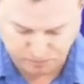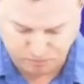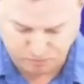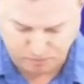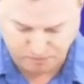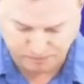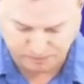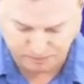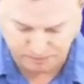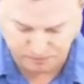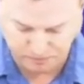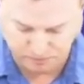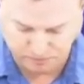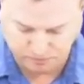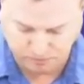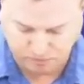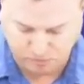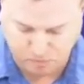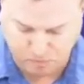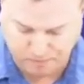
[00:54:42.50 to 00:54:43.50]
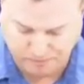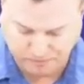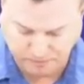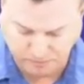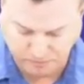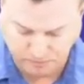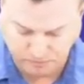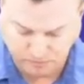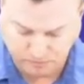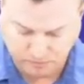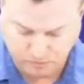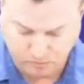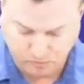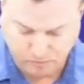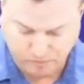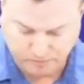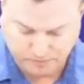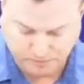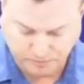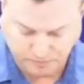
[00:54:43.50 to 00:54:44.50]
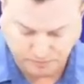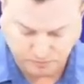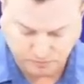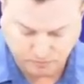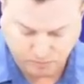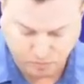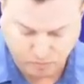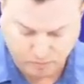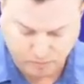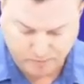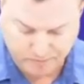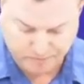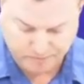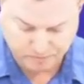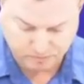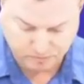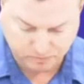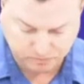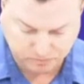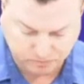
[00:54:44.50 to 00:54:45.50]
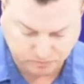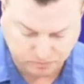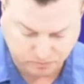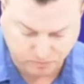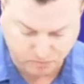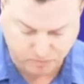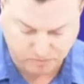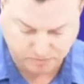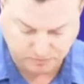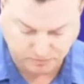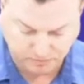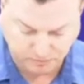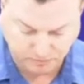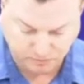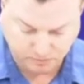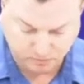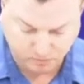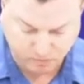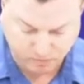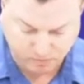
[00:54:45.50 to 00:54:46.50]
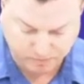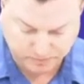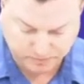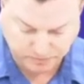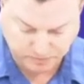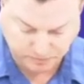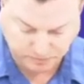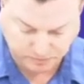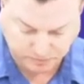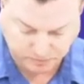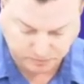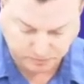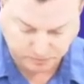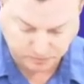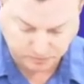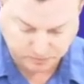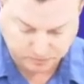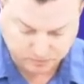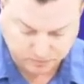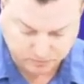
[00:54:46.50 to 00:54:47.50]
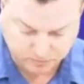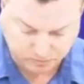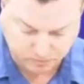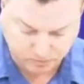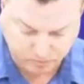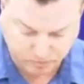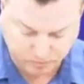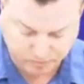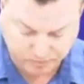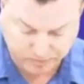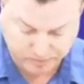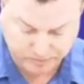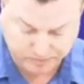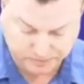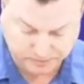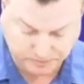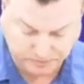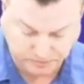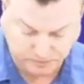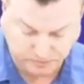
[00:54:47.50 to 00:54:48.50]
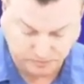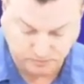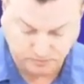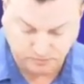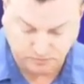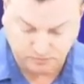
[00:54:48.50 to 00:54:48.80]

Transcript: (silence)